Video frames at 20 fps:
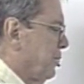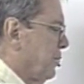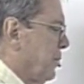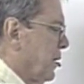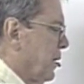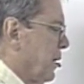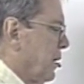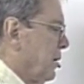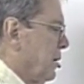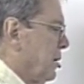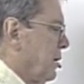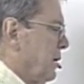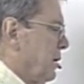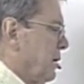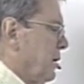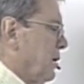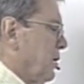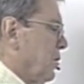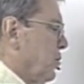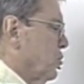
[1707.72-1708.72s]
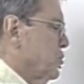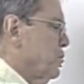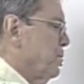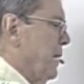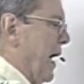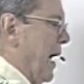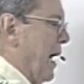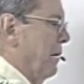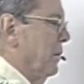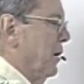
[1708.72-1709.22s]
Of course,
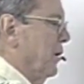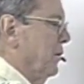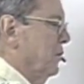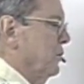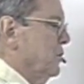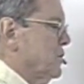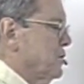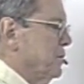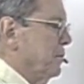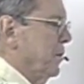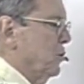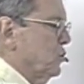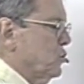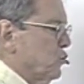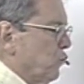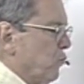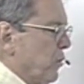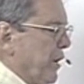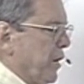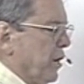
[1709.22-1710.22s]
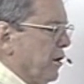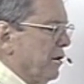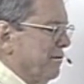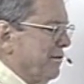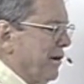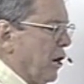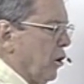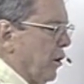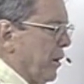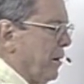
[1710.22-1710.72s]
Babylon was the most regal
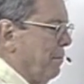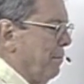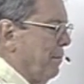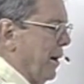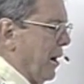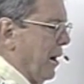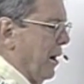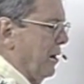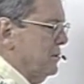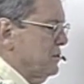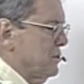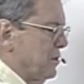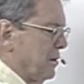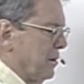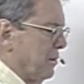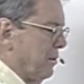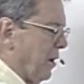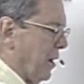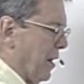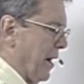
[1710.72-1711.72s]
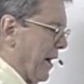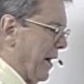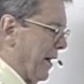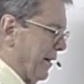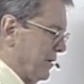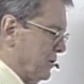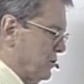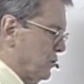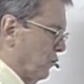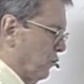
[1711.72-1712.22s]
of all empires, and the lion
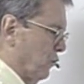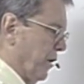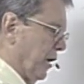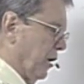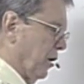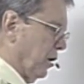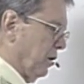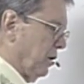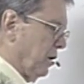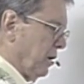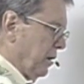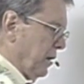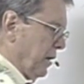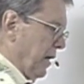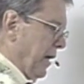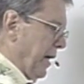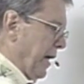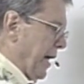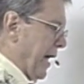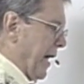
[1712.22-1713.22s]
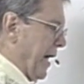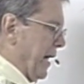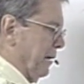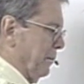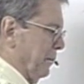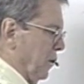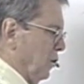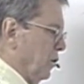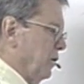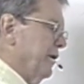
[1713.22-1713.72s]
is the regal
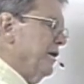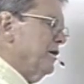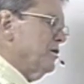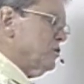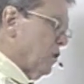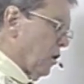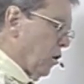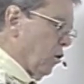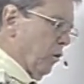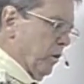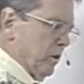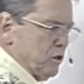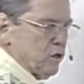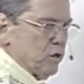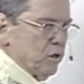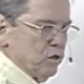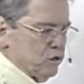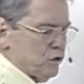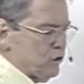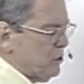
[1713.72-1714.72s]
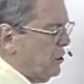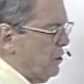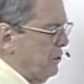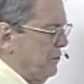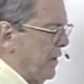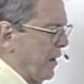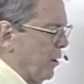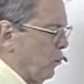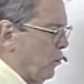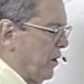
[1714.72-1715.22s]
animal, and is always
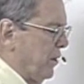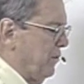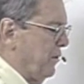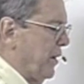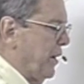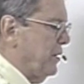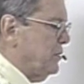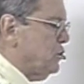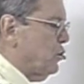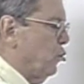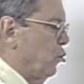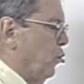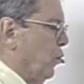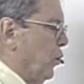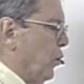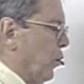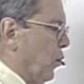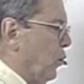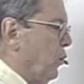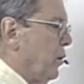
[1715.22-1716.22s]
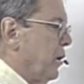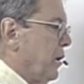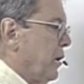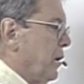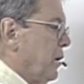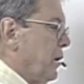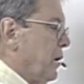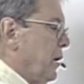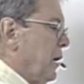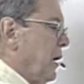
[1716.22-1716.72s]
considered that way in the ancient world.
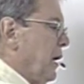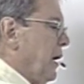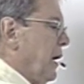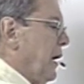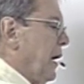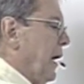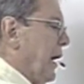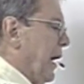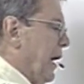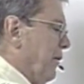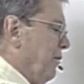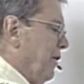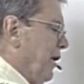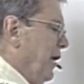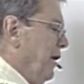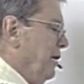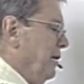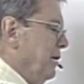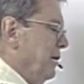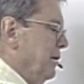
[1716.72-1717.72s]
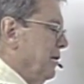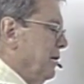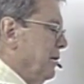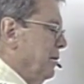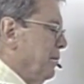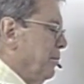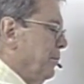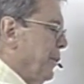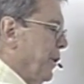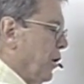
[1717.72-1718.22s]
And then
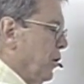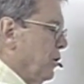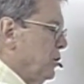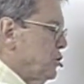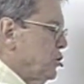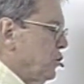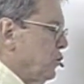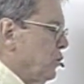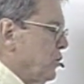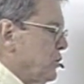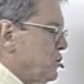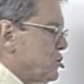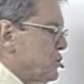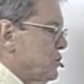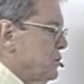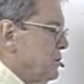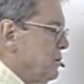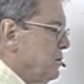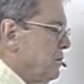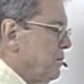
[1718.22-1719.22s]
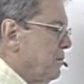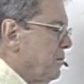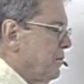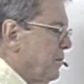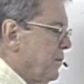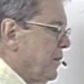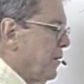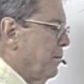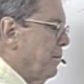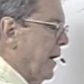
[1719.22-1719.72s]
Persia was
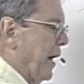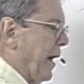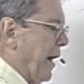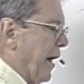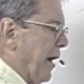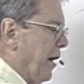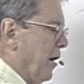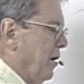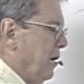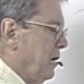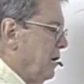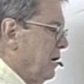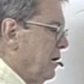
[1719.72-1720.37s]
the bear.